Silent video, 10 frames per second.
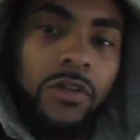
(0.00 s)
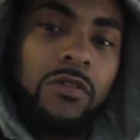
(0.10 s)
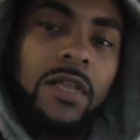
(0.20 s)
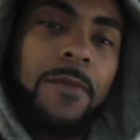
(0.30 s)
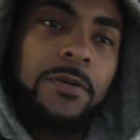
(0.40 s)

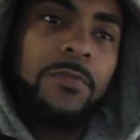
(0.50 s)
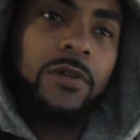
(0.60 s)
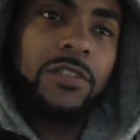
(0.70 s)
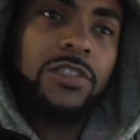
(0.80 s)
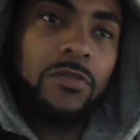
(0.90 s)
Don't let
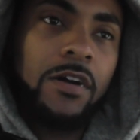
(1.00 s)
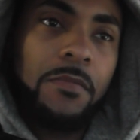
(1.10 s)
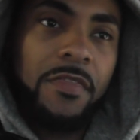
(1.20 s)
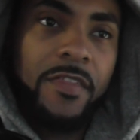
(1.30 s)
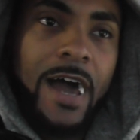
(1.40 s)
people
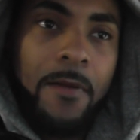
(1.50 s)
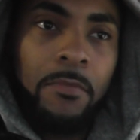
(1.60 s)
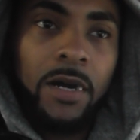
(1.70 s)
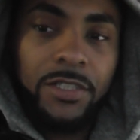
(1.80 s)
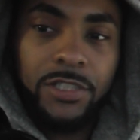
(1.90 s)
interrupt that
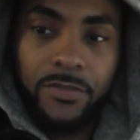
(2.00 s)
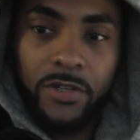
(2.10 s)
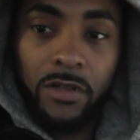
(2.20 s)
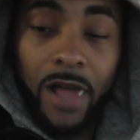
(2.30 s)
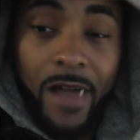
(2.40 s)
much of
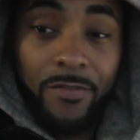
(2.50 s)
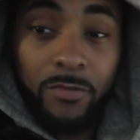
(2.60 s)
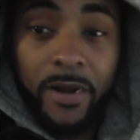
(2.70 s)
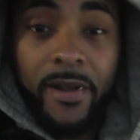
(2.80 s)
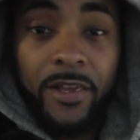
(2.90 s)
your life
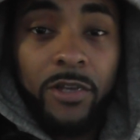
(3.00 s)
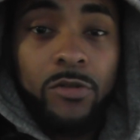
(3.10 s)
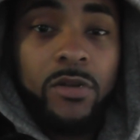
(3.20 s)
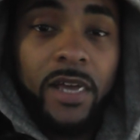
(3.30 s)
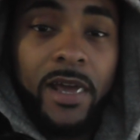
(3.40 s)
wherein you
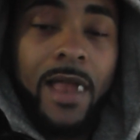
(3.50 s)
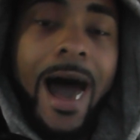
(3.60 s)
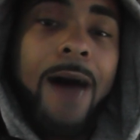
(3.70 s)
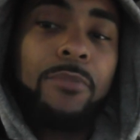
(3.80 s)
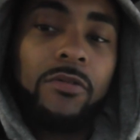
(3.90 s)
can't
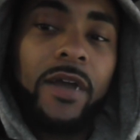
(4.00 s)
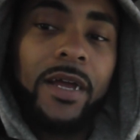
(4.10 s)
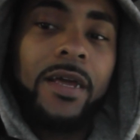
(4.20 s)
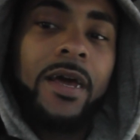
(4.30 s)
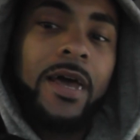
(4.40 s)

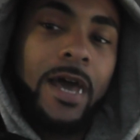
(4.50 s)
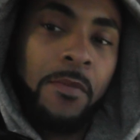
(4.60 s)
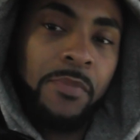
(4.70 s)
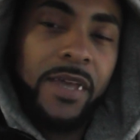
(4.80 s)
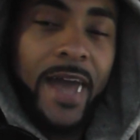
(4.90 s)
operate
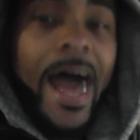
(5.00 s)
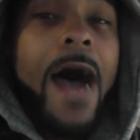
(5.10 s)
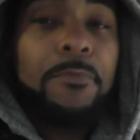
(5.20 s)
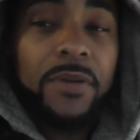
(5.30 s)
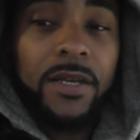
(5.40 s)
and be
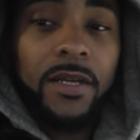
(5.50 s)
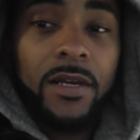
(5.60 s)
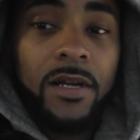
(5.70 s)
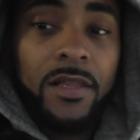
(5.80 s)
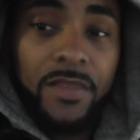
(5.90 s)
happy
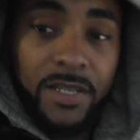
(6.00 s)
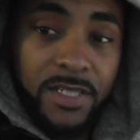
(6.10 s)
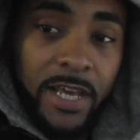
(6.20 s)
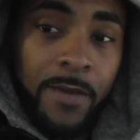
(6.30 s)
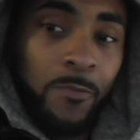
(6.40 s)
the
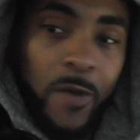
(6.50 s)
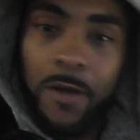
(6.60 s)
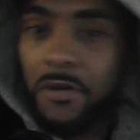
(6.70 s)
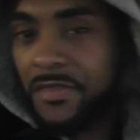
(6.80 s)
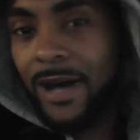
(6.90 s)
same
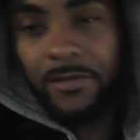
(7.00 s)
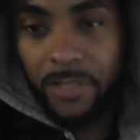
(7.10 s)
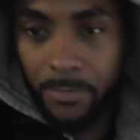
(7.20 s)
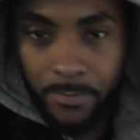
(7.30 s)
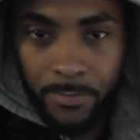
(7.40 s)
way without
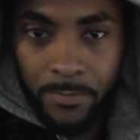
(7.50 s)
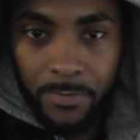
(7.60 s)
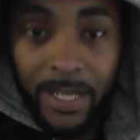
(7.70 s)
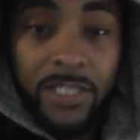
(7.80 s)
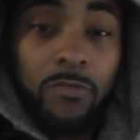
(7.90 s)

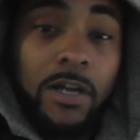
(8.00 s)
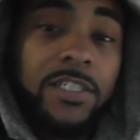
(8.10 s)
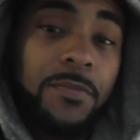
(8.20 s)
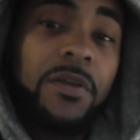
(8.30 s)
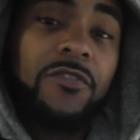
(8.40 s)
them. That's a
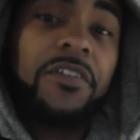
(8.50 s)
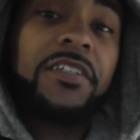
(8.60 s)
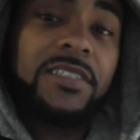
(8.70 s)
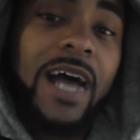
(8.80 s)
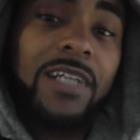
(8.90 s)
recipe for
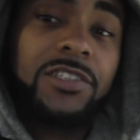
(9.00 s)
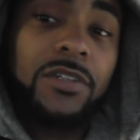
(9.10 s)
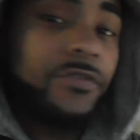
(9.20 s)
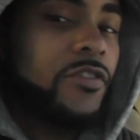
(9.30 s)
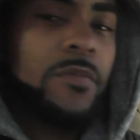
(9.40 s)

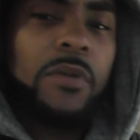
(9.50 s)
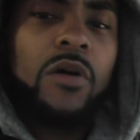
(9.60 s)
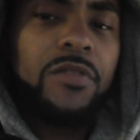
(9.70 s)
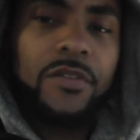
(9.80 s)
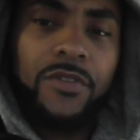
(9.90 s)
disaster for the
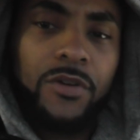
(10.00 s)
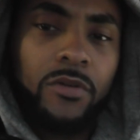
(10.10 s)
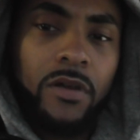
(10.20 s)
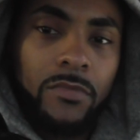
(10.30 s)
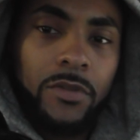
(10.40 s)
both of
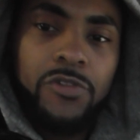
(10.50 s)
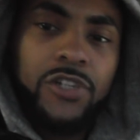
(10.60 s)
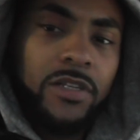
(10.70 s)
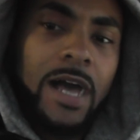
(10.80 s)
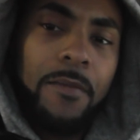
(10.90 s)
you. You
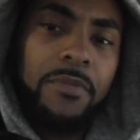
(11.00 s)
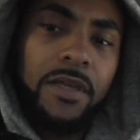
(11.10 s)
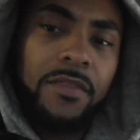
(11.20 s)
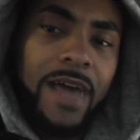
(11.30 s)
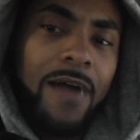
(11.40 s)
should not
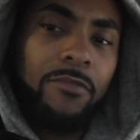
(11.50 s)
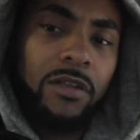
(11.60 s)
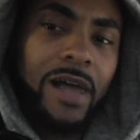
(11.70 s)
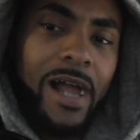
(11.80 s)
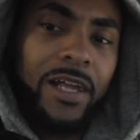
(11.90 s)
be that
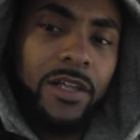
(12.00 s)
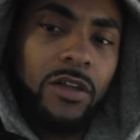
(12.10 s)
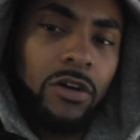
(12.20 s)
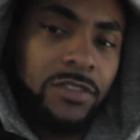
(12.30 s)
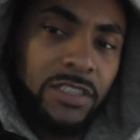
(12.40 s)
reliant
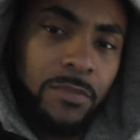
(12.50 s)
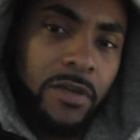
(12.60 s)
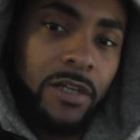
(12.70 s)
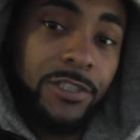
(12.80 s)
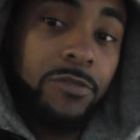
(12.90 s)
on
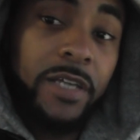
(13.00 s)
someone else.